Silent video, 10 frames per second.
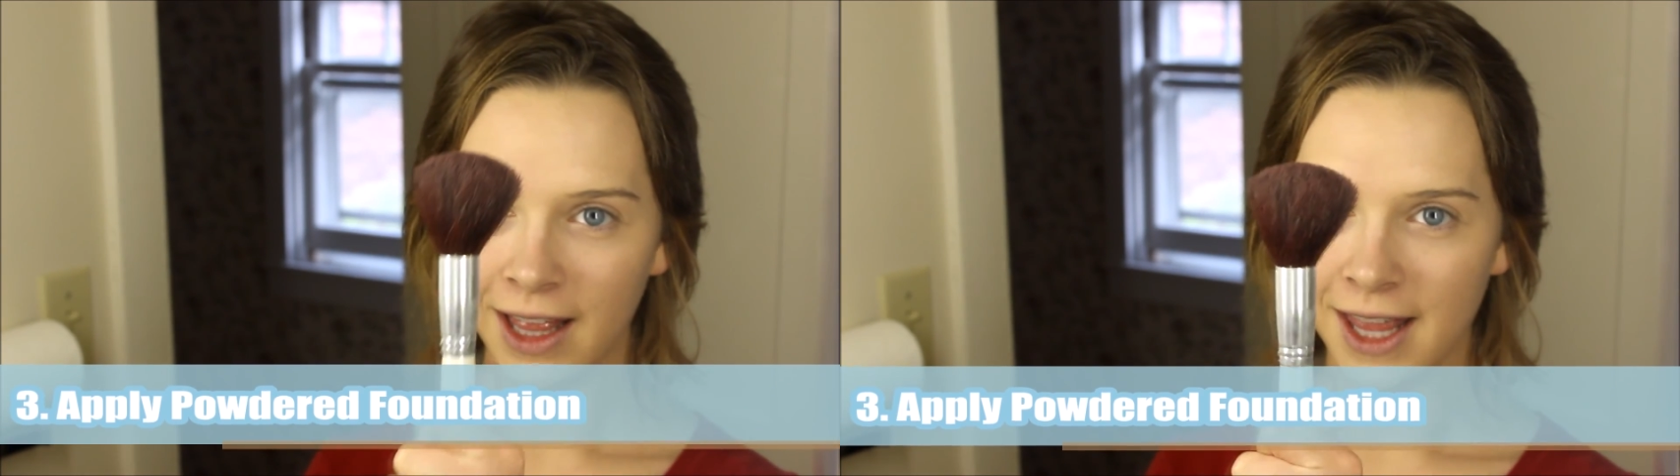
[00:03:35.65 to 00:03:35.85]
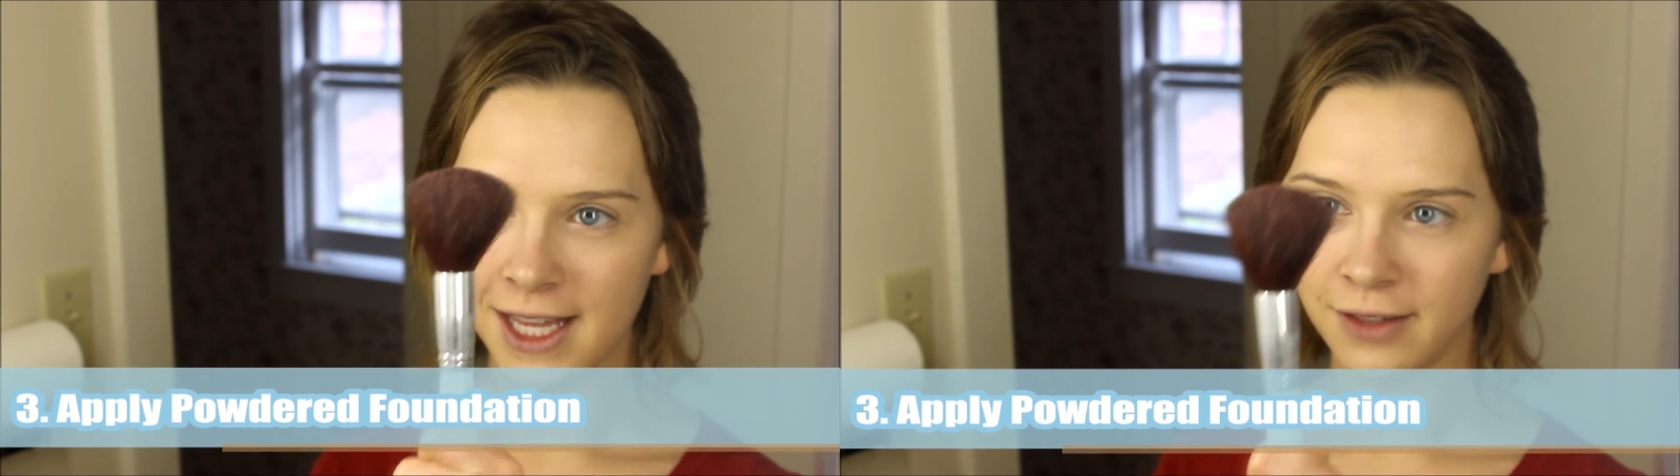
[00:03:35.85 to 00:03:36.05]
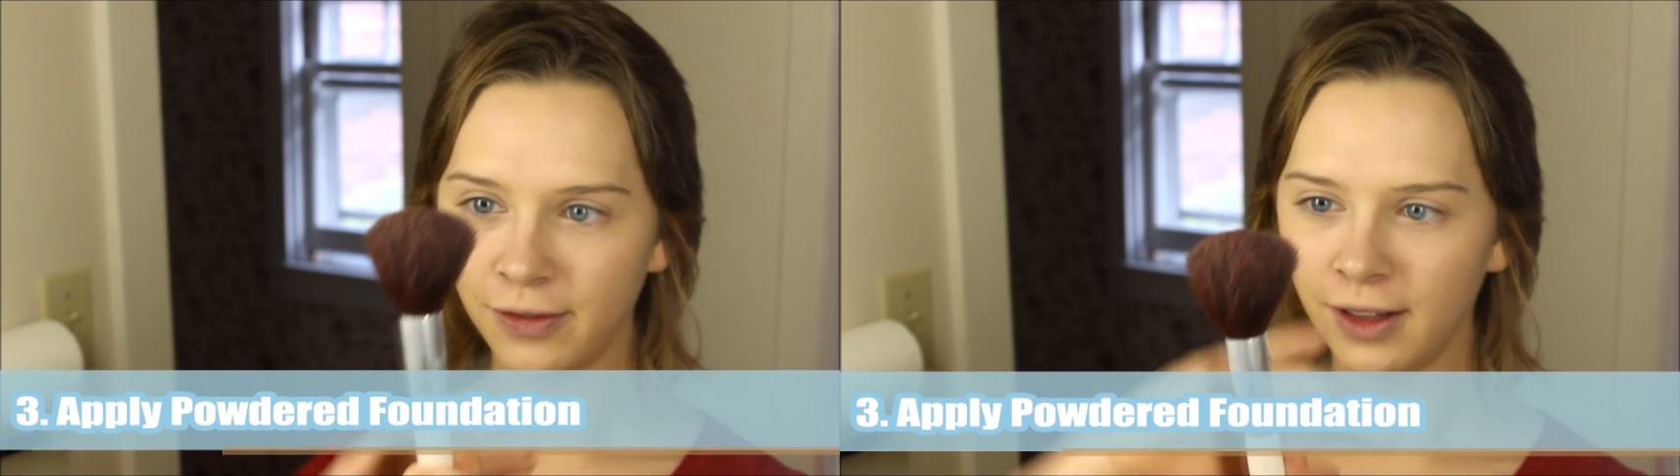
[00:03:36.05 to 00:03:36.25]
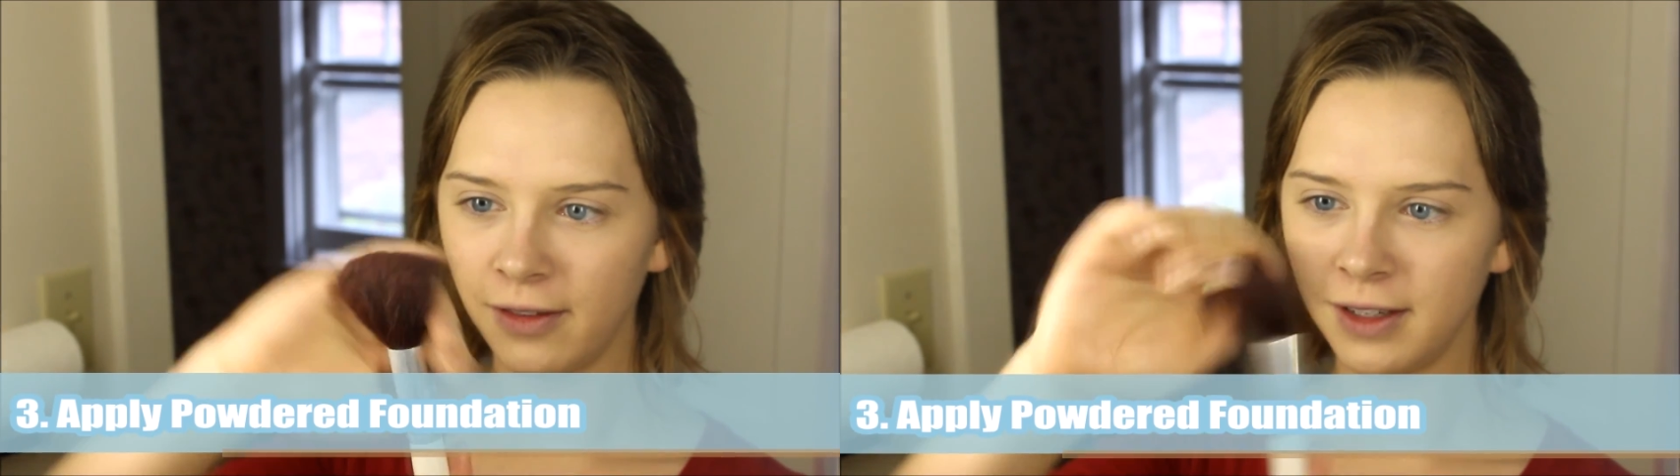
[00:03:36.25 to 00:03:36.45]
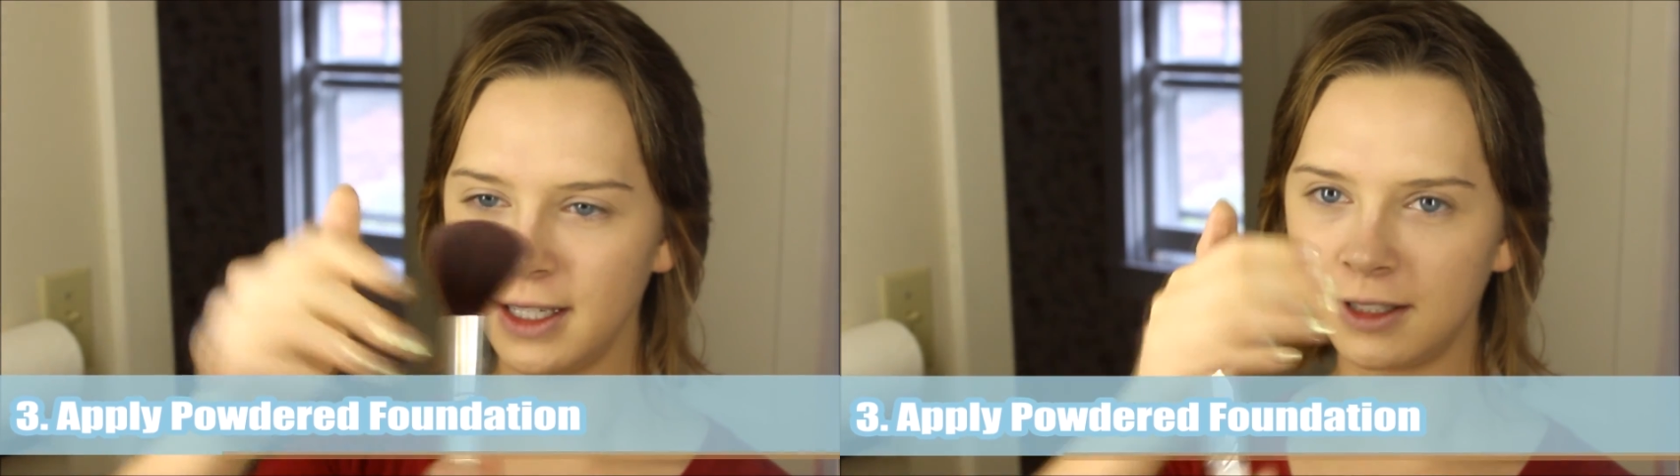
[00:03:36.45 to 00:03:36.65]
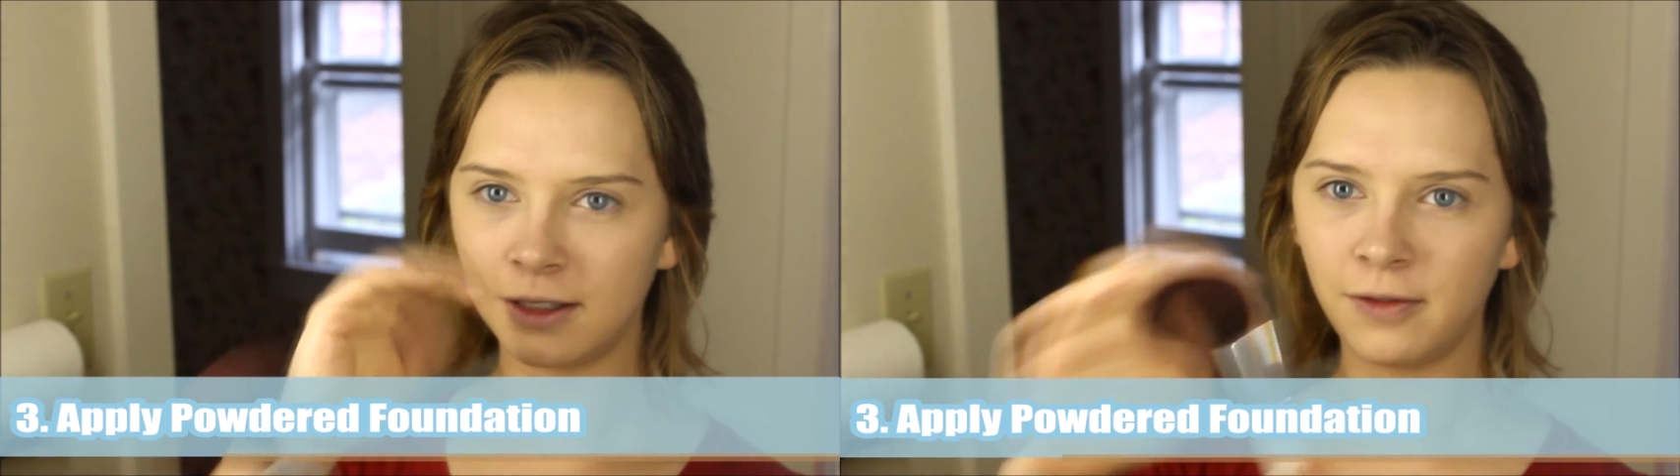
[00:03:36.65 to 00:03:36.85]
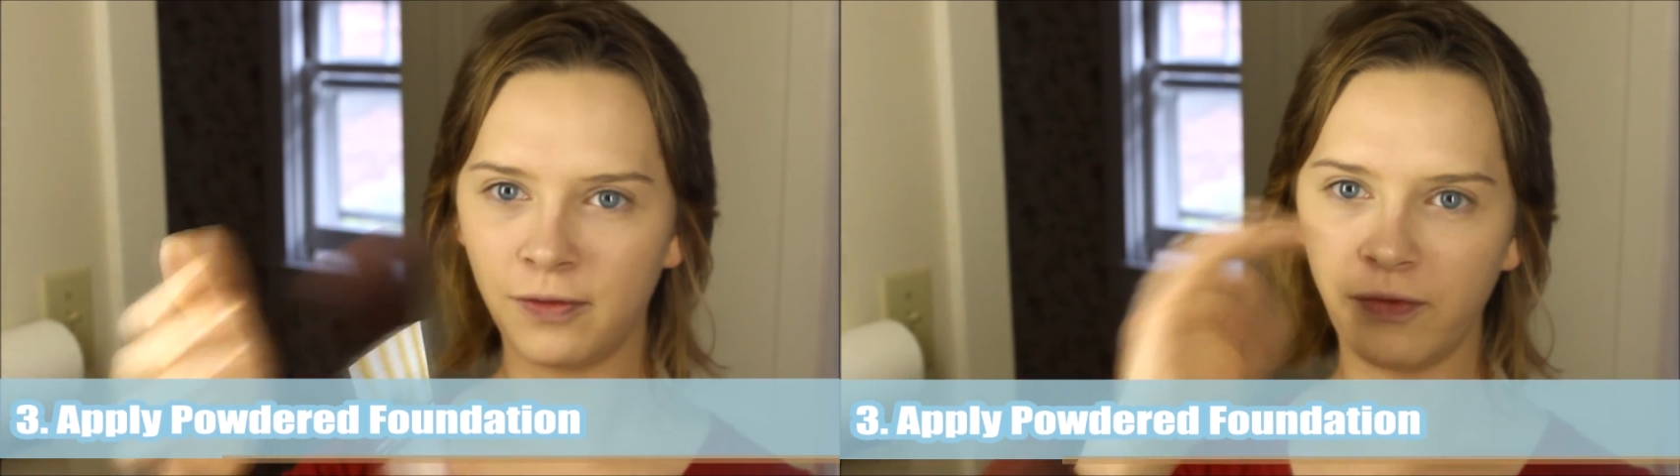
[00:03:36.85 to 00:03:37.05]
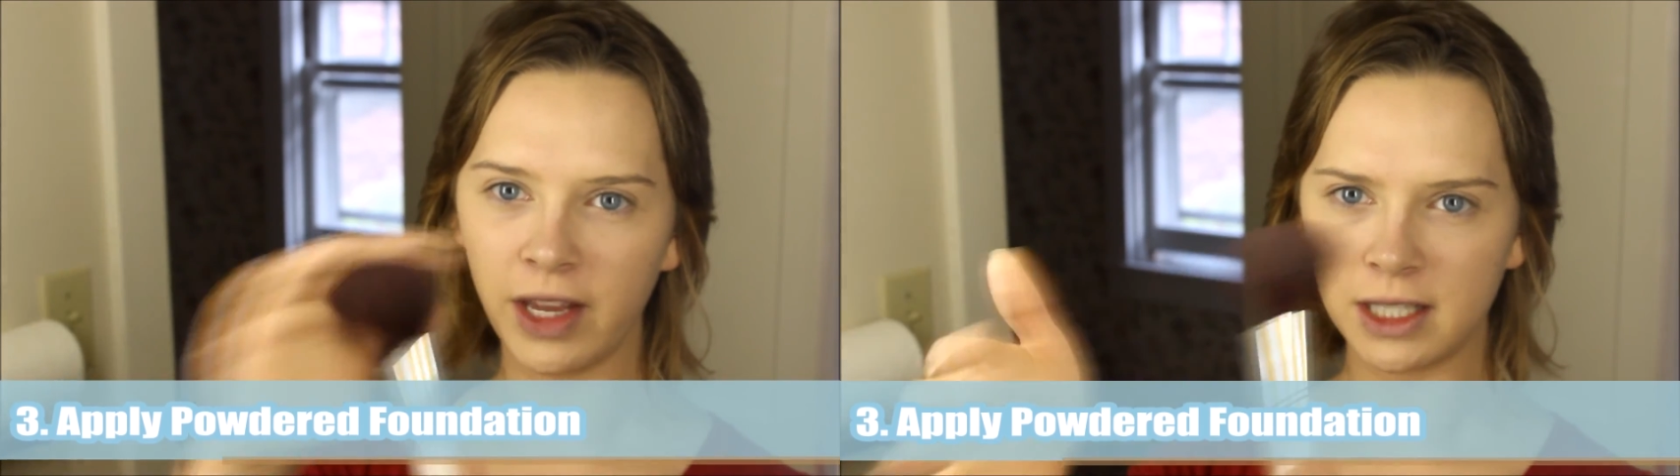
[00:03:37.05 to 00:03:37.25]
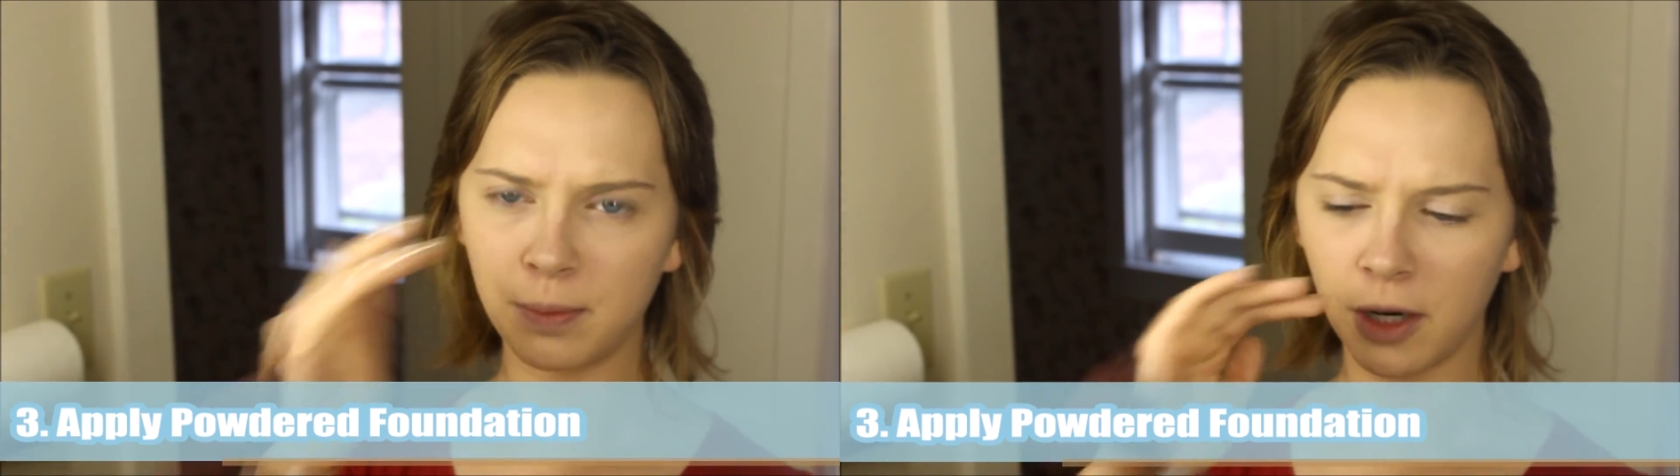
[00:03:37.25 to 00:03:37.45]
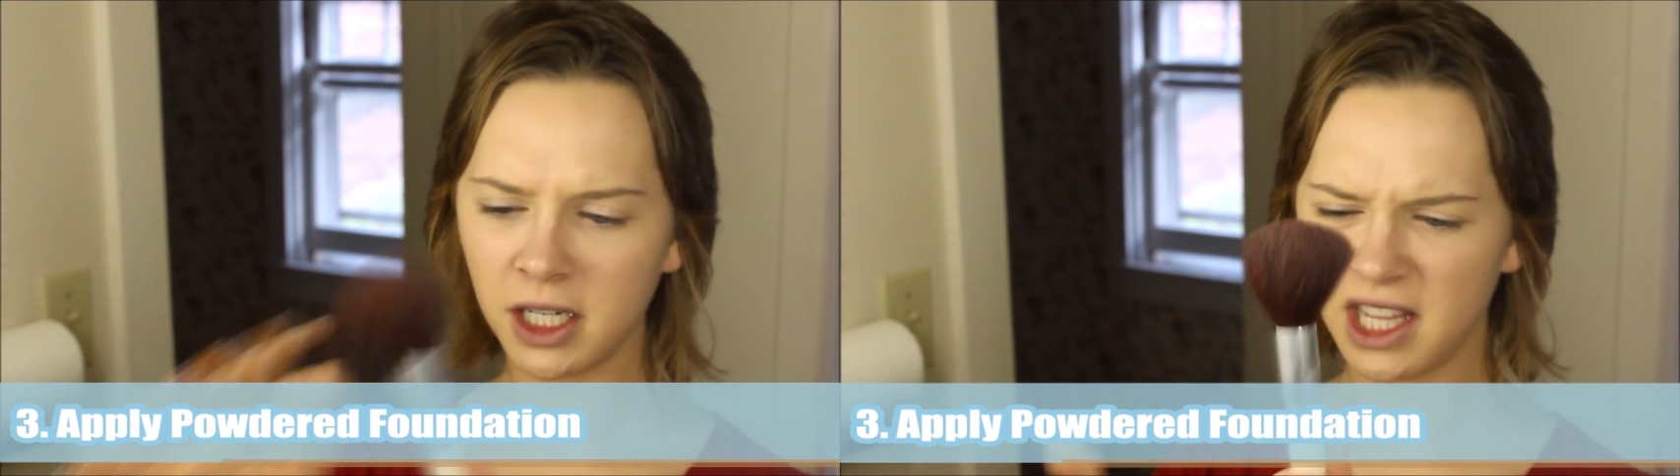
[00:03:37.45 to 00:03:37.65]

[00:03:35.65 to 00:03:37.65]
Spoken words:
this fluffy face brush.